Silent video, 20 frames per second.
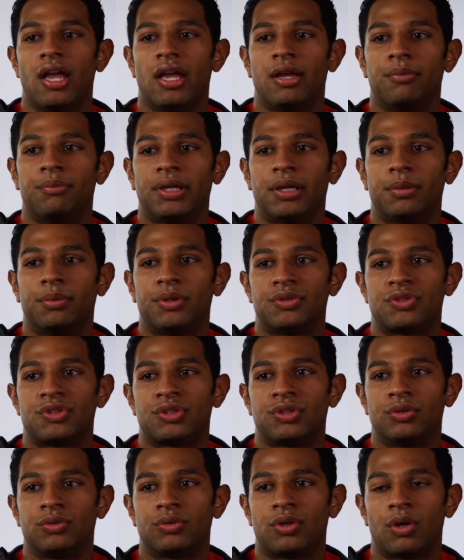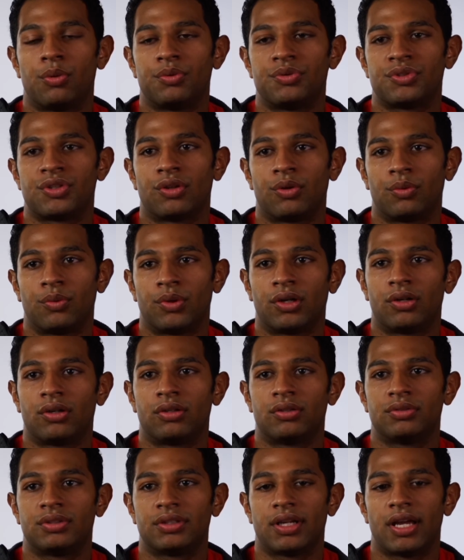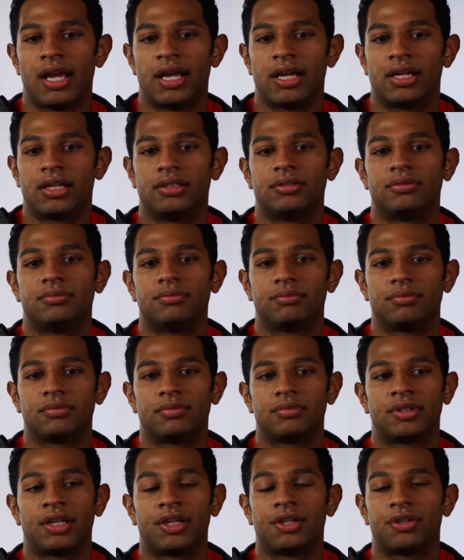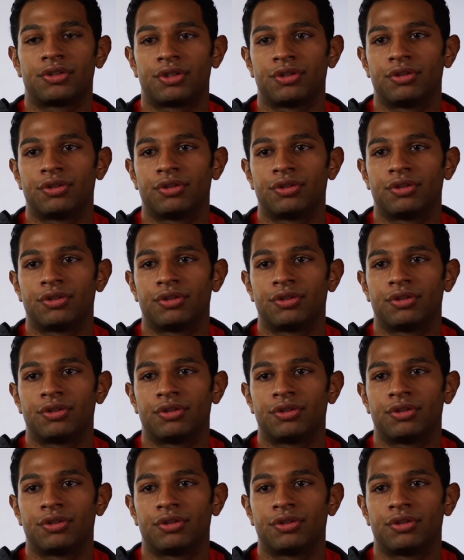and be able to go into the world and